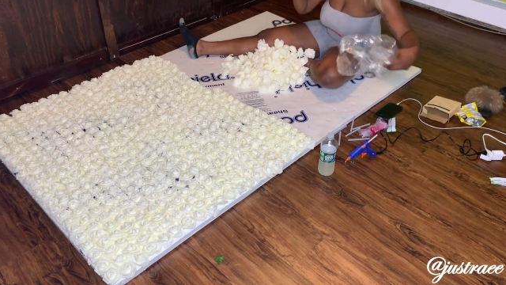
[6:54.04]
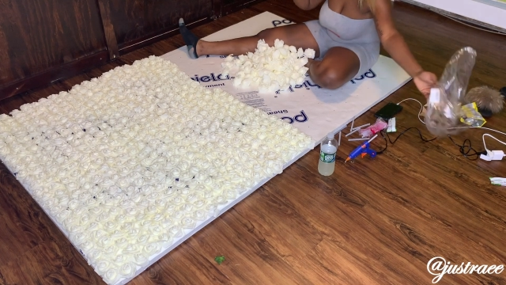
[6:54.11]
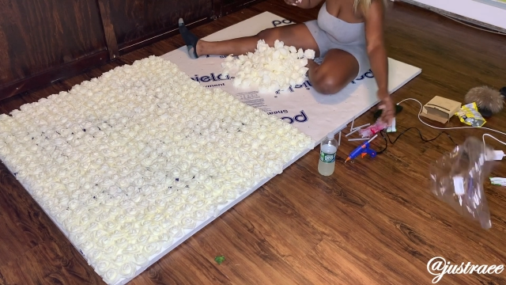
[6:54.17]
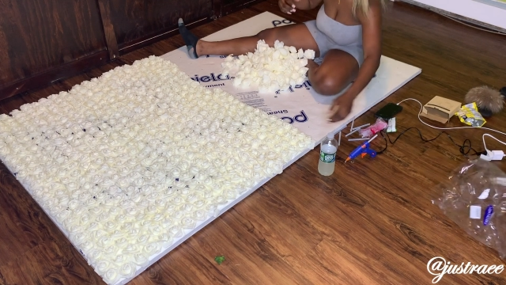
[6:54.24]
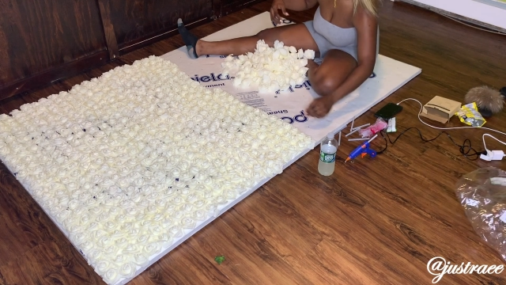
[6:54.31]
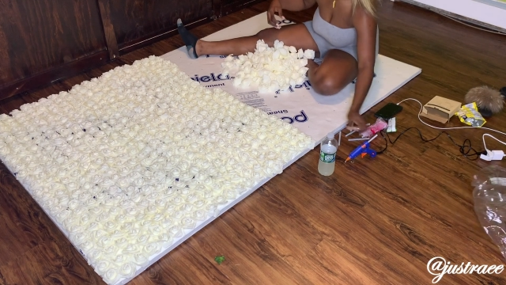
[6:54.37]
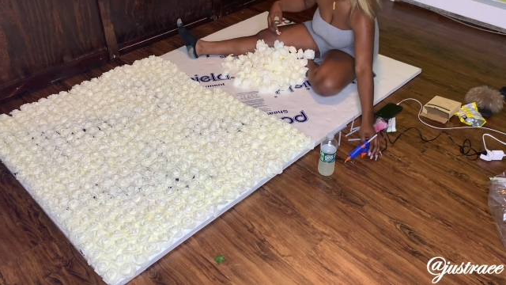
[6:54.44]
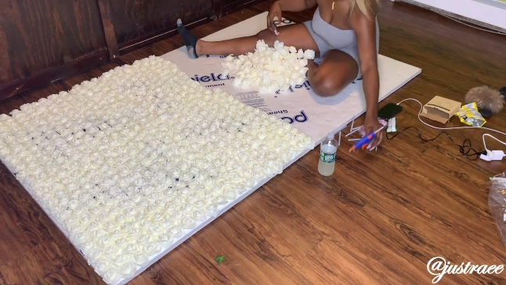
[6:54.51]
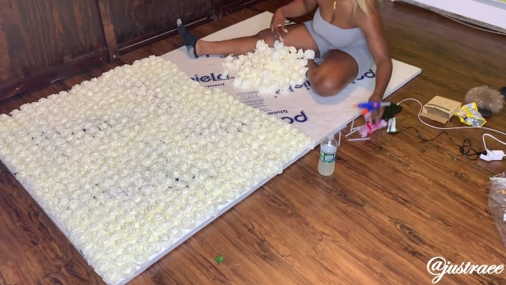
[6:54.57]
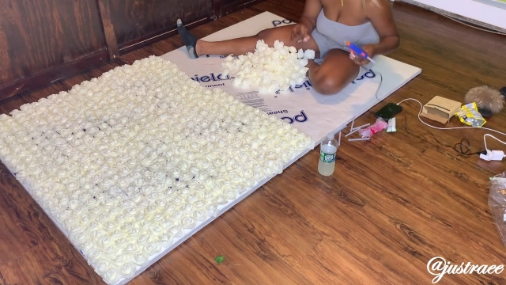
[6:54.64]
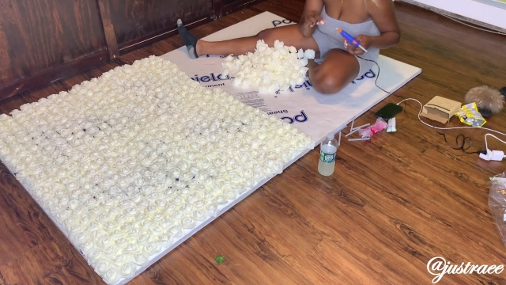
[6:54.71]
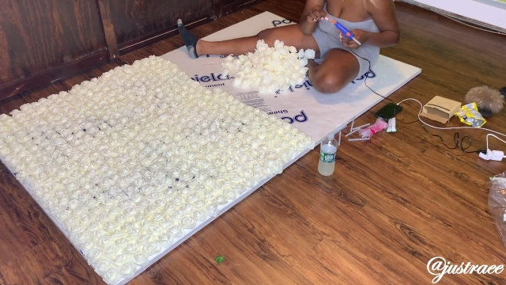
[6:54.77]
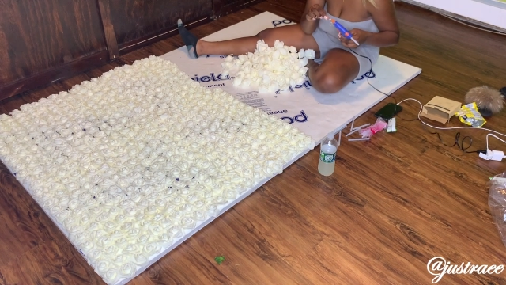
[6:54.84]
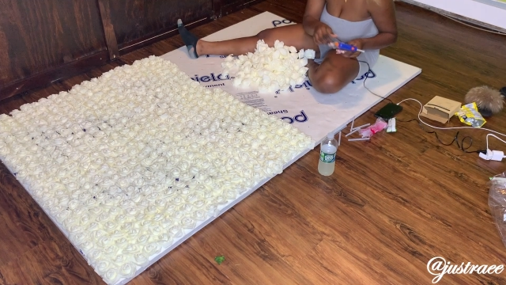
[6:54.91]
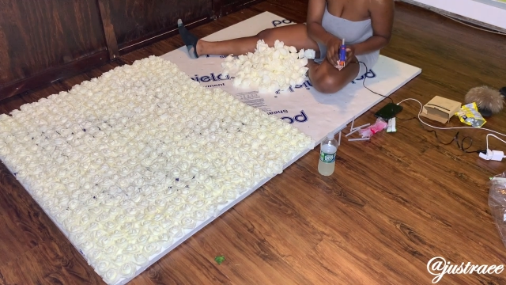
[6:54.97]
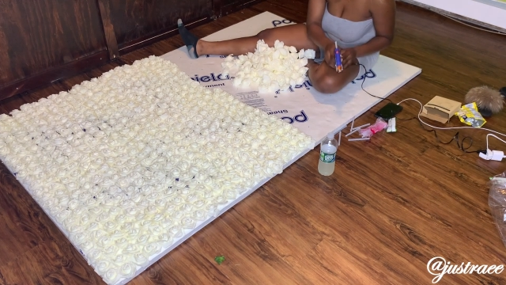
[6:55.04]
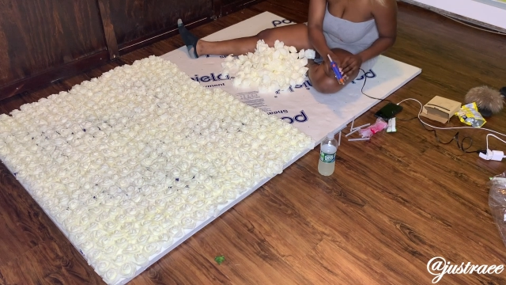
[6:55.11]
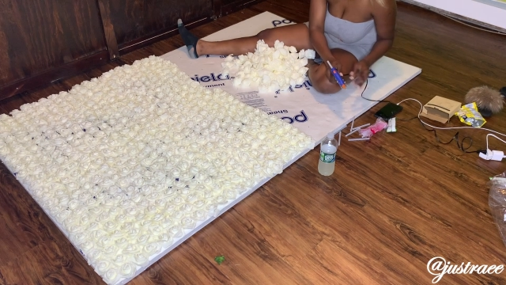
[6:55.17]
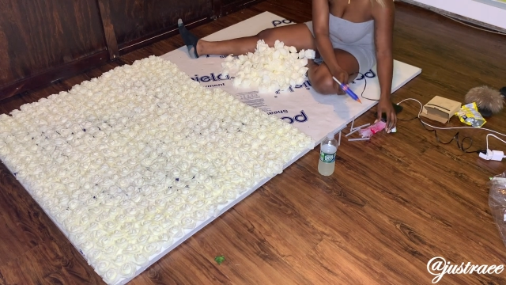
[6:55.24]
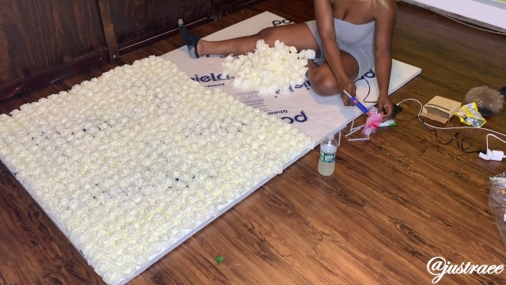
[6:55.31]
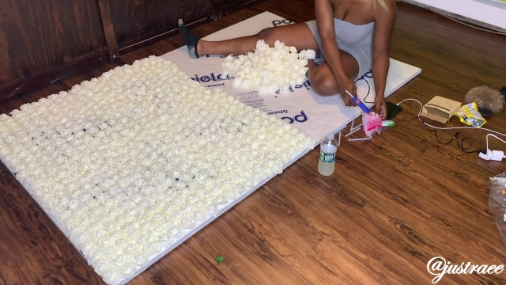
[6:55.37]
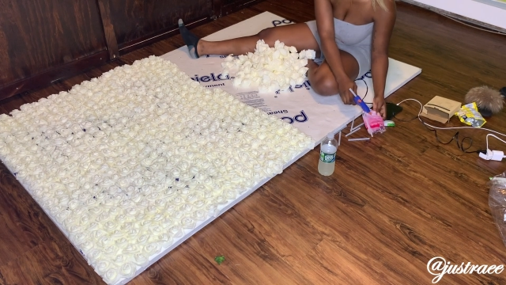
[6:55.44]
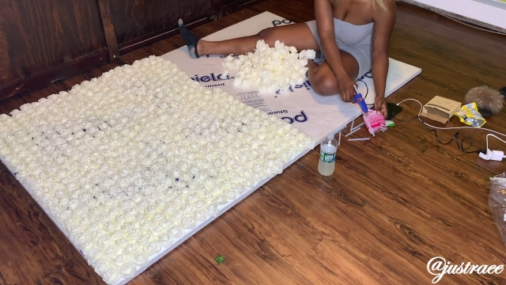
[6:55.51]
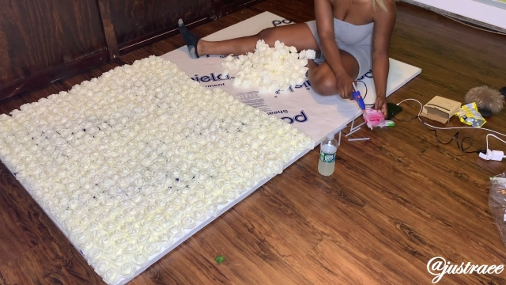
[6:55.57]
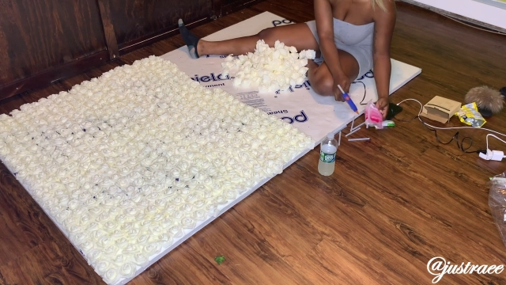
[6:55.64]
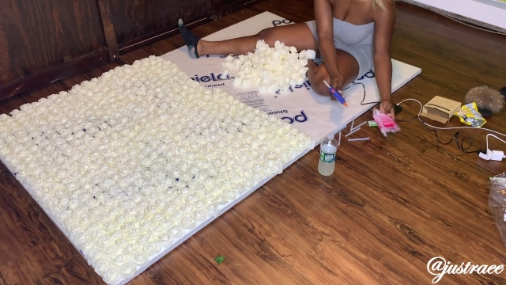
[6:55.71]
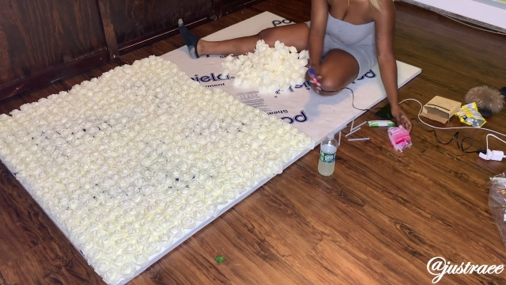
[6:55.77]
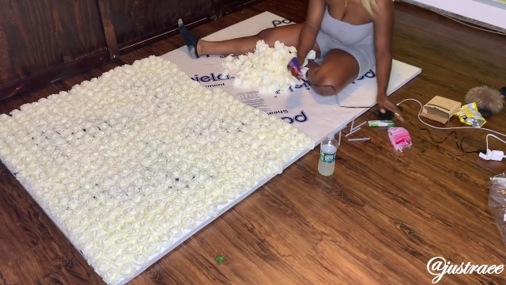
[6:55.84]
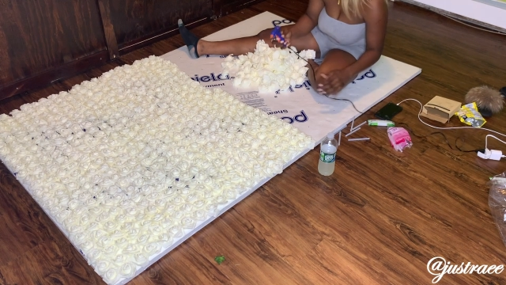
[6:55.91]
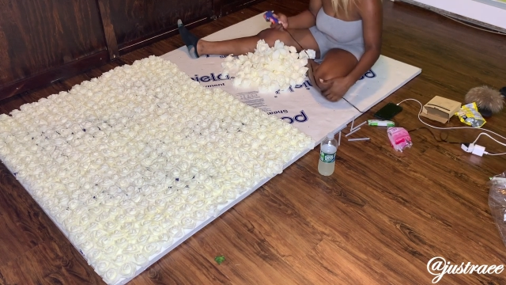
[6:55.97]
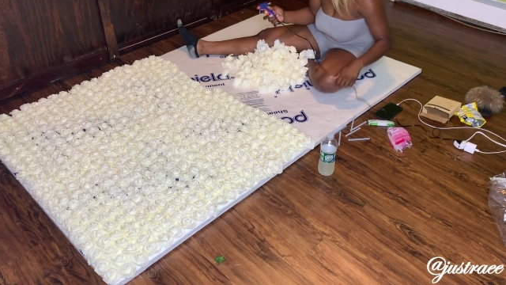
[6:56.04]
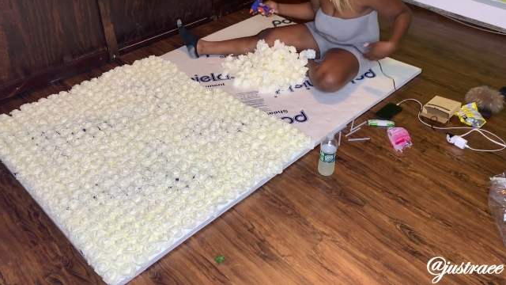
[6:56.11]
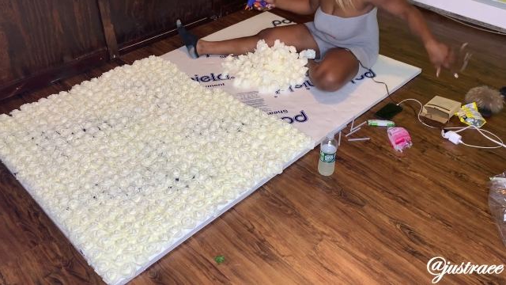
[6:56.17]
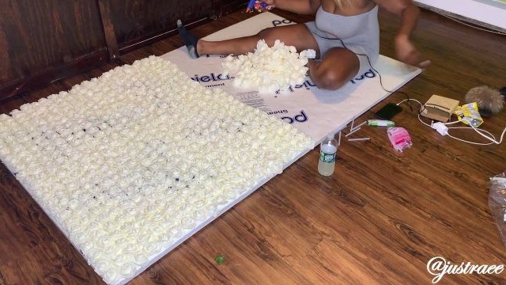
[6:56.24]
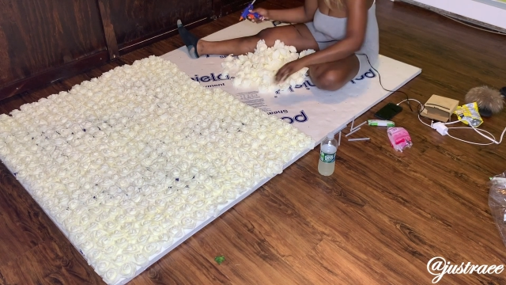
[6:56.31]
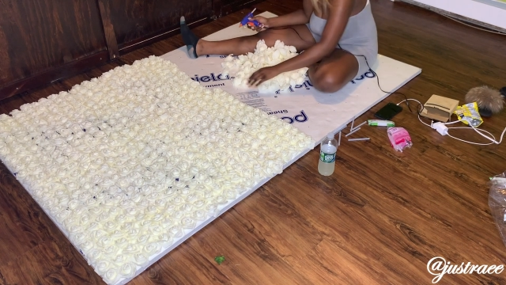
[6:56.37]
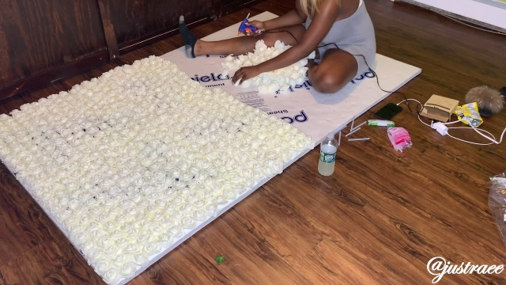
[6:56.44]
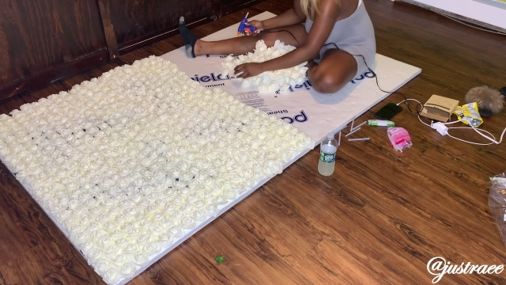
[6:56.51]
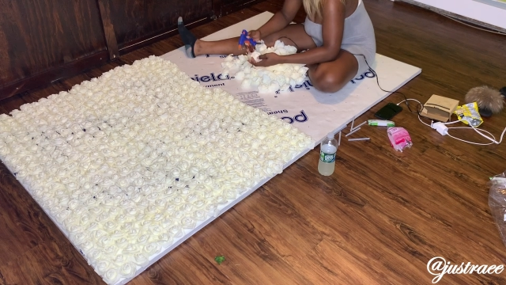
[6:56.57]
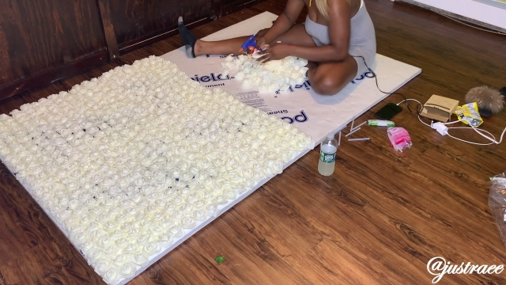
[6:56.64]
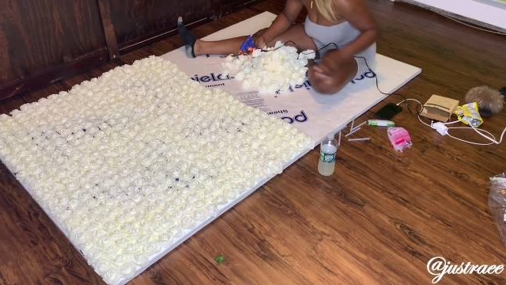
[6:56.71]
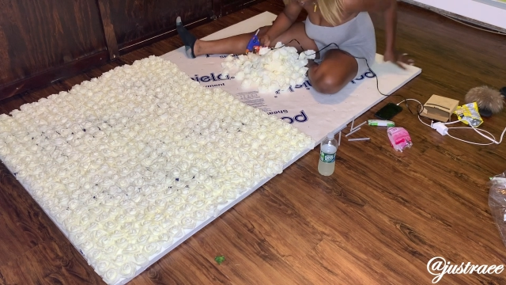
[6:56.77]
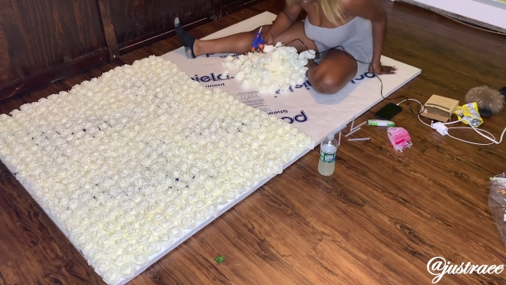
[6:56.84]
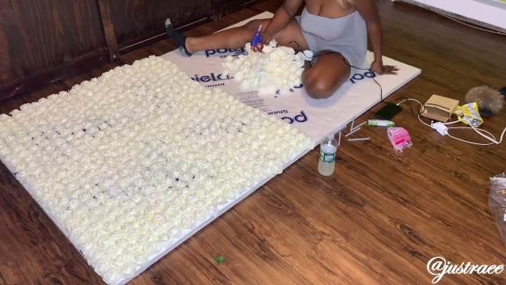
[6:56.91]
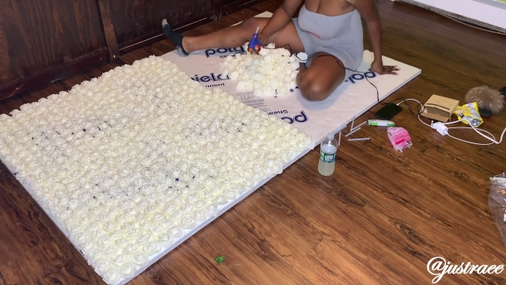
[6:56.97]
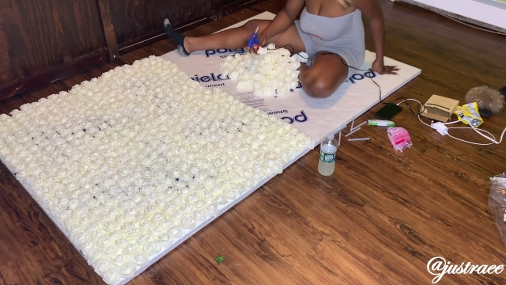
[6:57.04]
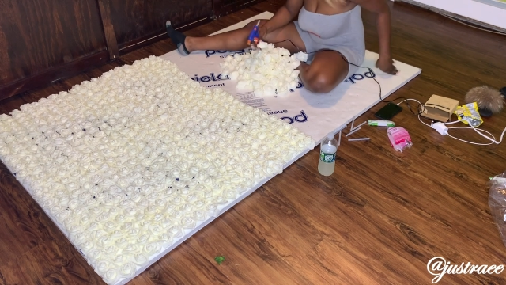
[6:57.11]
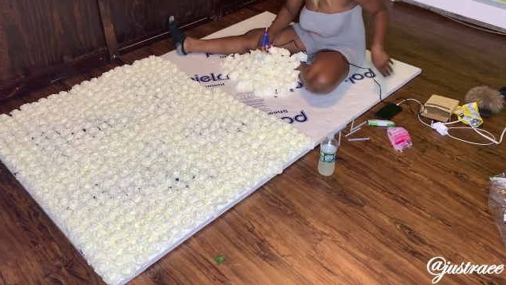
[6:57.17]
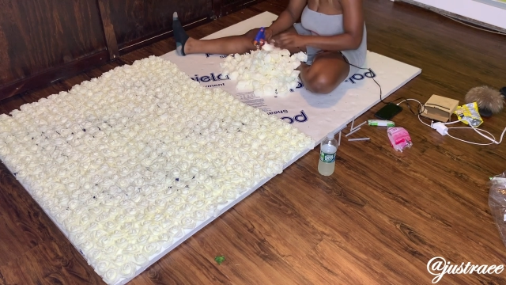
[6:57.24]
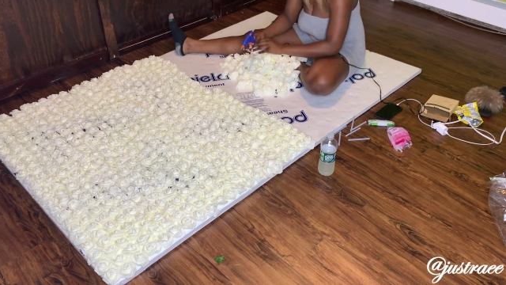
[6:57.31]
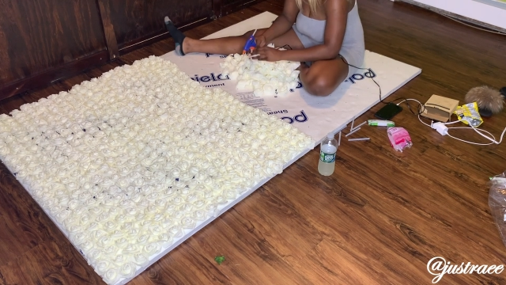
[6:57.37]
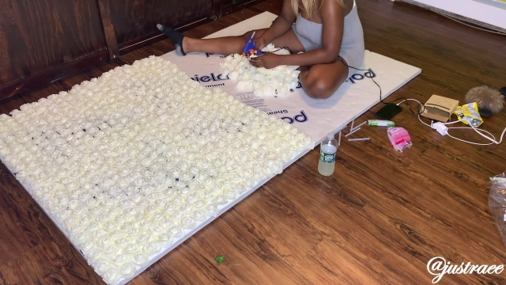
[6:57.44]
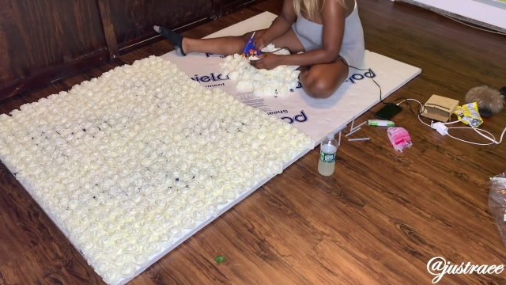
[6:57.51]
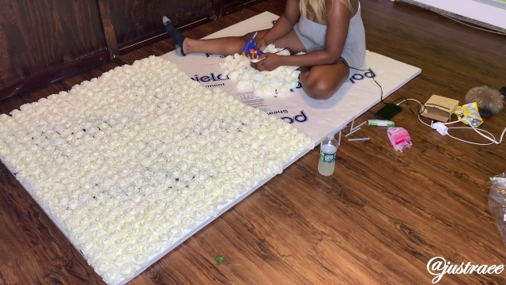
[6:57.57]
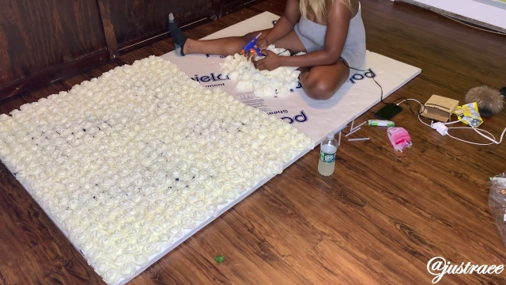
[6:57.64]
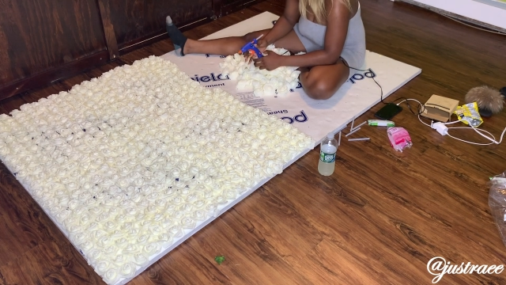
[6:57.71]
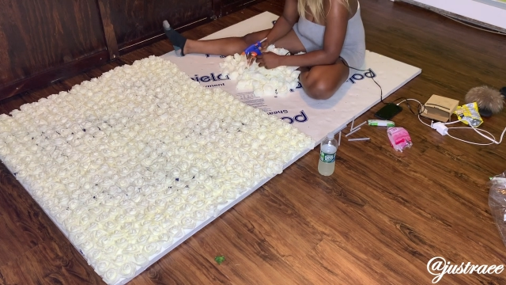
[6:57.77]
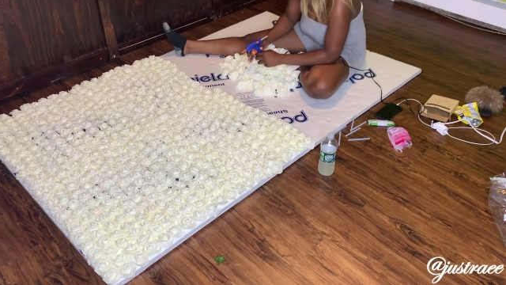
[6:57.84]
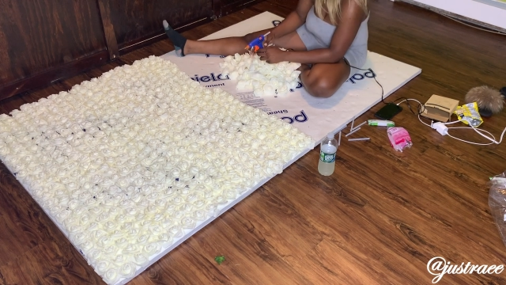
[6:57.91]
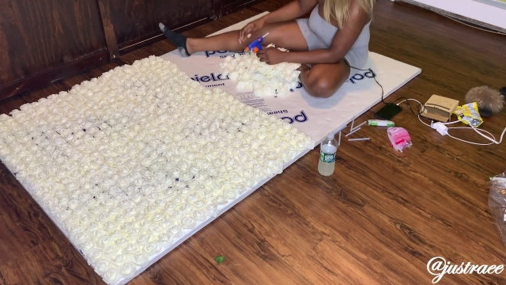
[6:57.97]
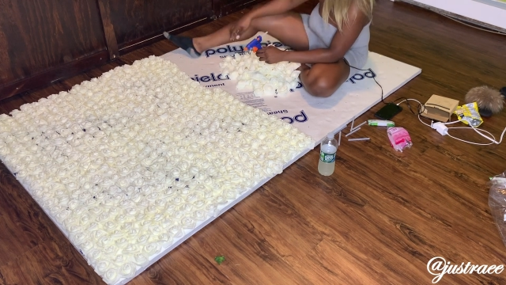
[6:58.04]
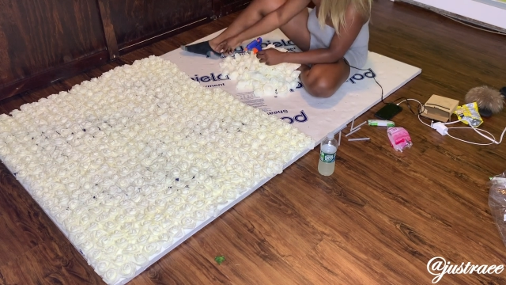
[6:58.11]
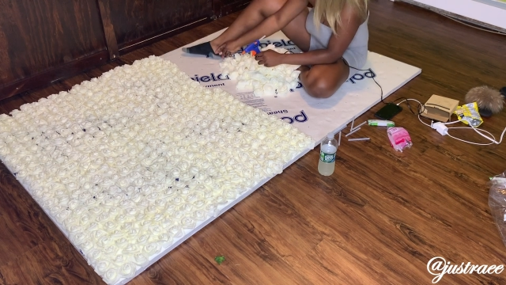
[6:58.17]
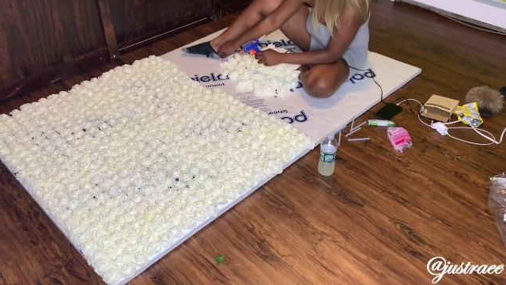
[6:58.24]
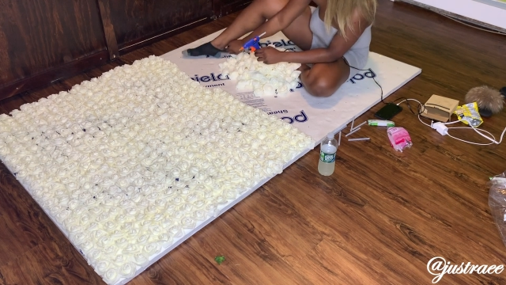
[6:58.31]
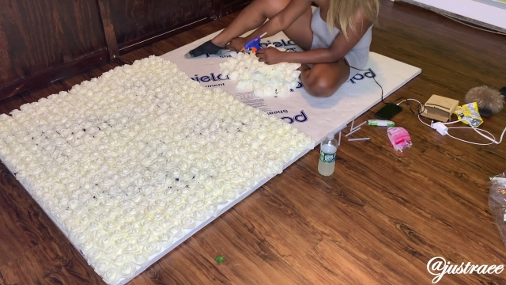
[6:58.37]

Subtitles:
(no speaker visible)